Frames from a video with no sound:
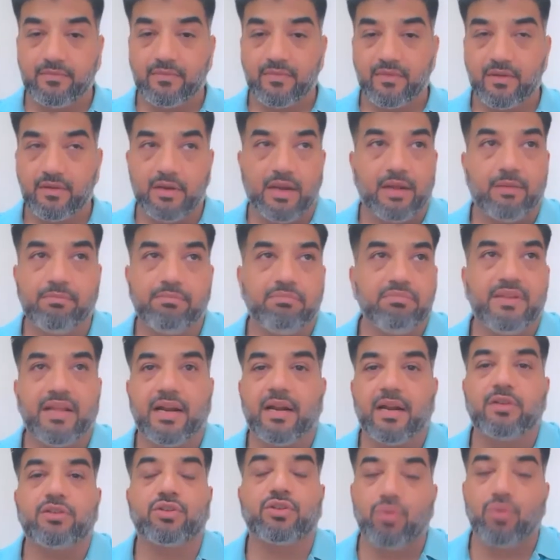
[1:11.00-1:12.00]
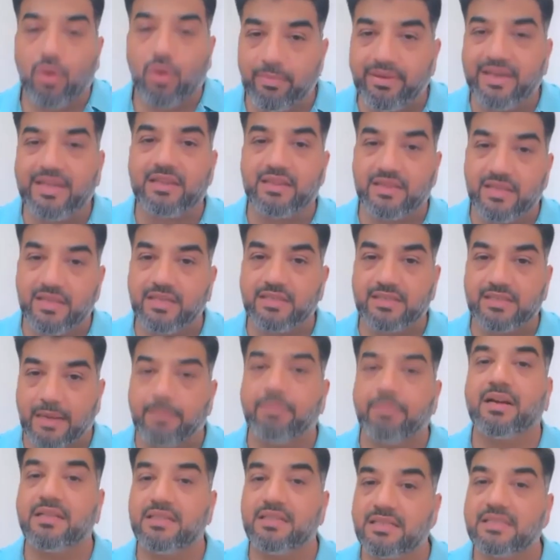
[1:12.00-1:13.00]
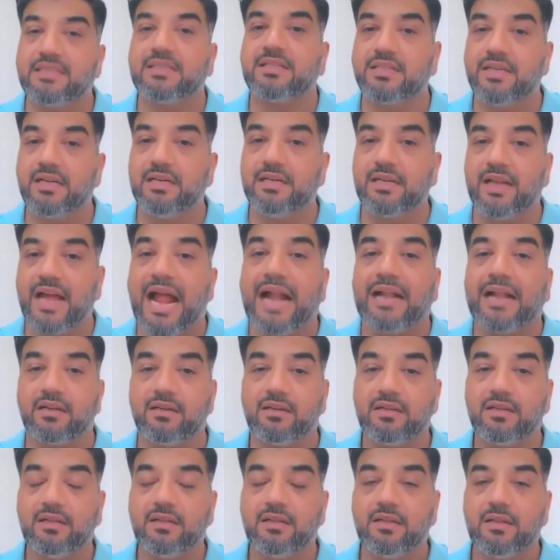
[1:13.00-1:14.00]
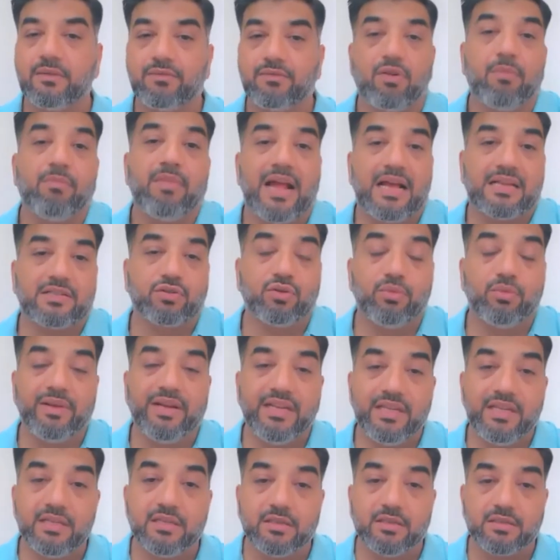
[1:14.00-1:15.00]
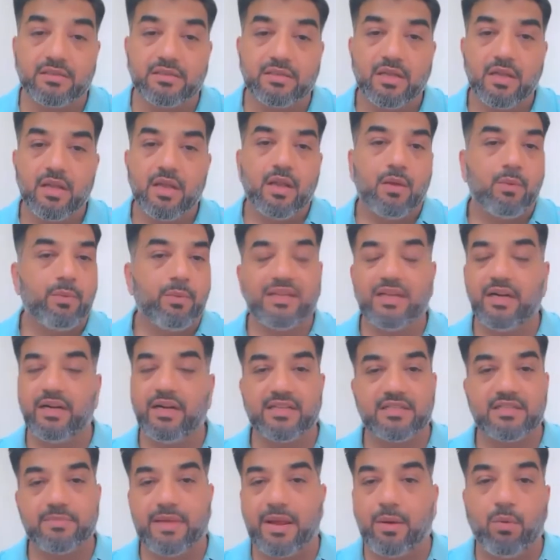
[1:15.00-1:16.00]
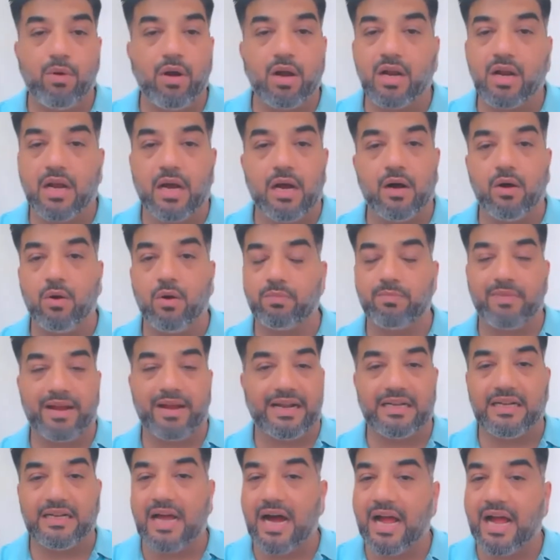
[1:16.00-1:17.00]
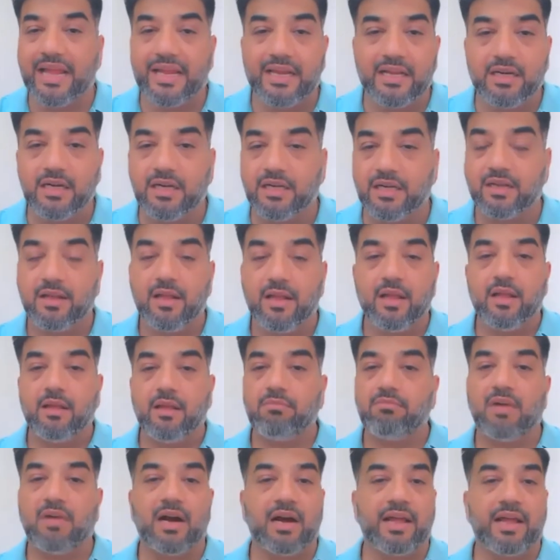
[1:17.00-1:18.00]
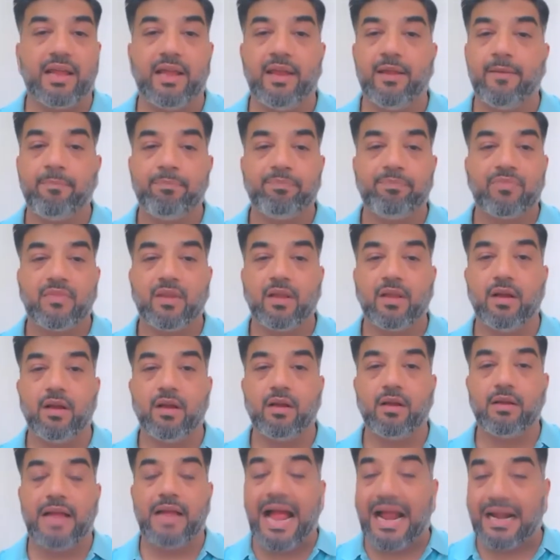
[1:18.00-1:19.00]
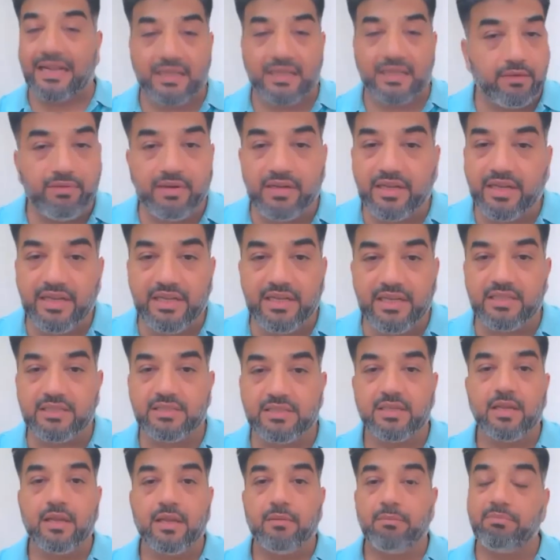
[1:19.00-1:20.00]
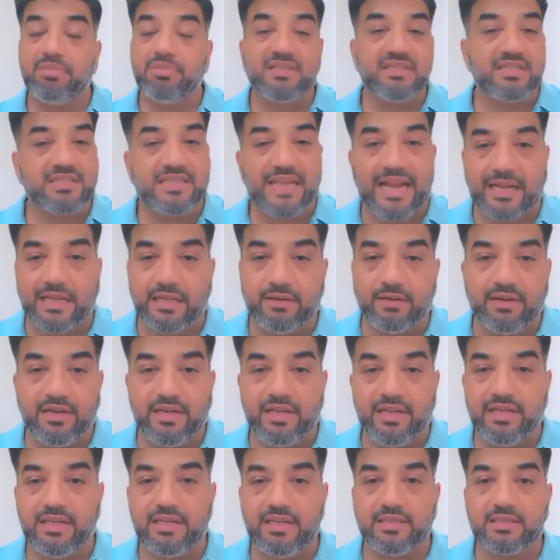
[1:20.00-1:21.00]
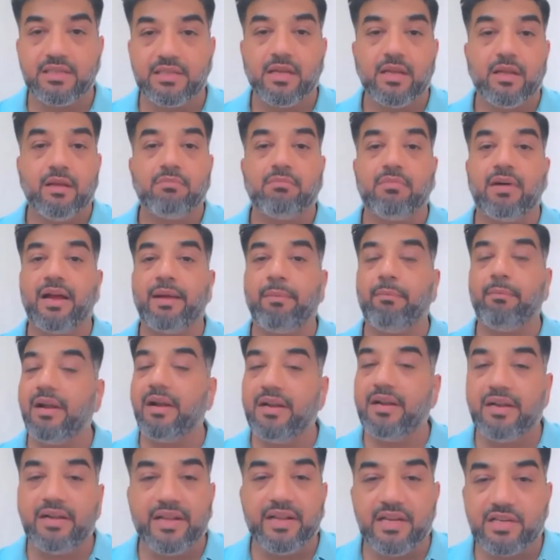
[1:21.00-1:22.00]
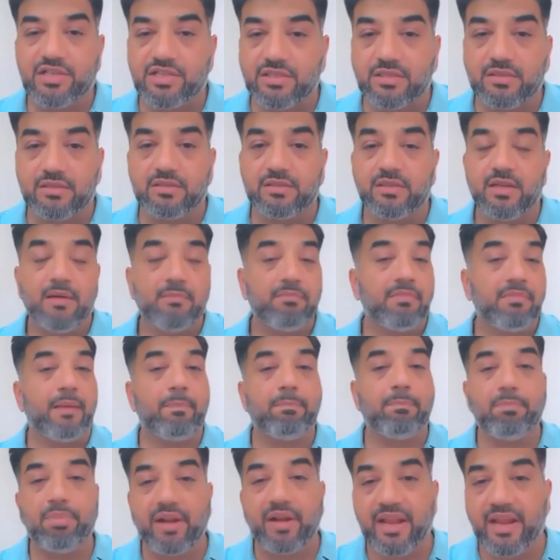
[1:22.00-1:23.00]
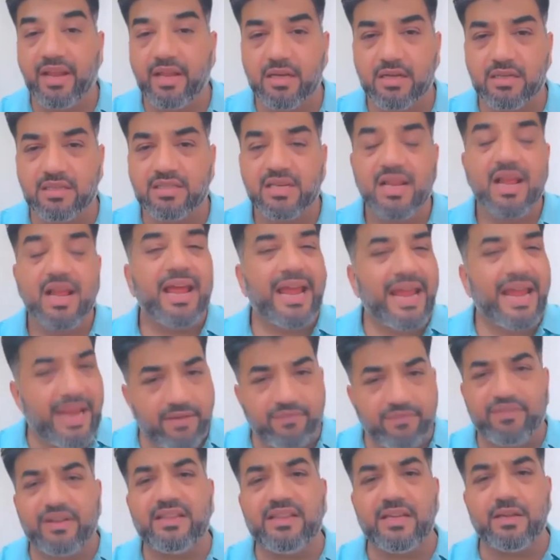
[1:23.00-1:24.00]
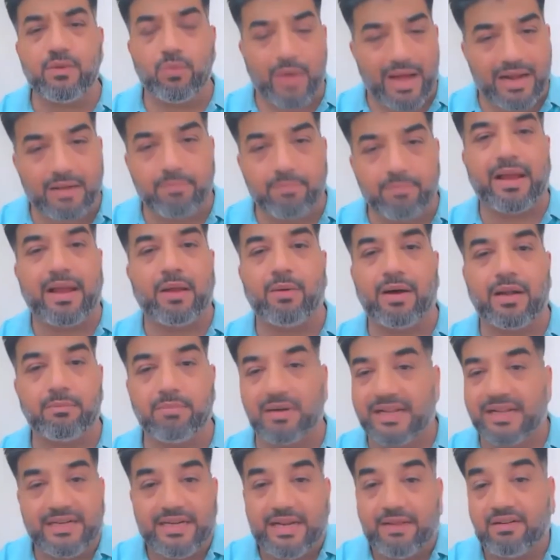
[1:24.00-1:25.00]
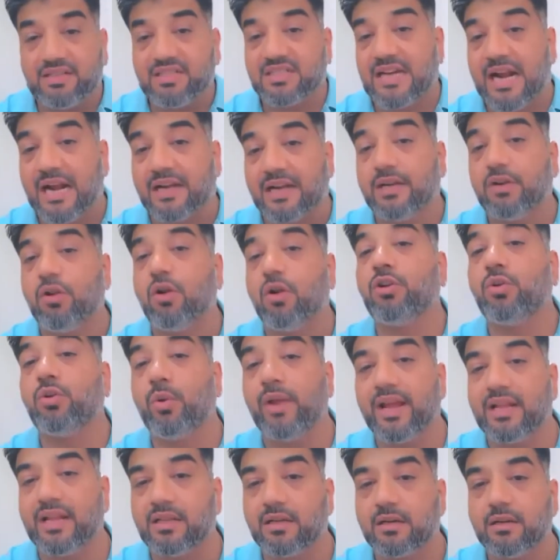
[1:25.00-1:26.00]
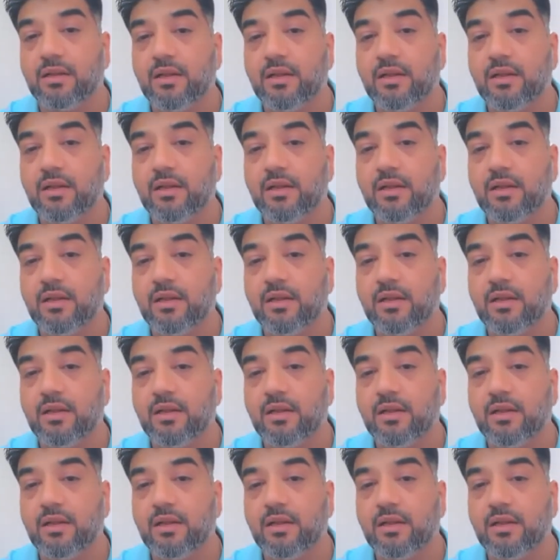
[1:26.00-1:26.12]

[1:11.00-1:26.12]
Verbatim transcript: Now, there are so many things I'm consistent at from last so many years, whether it is my workout, my diet, my uh, activities, business activities, my meditation, my prayers, everything one by one, but never started all together,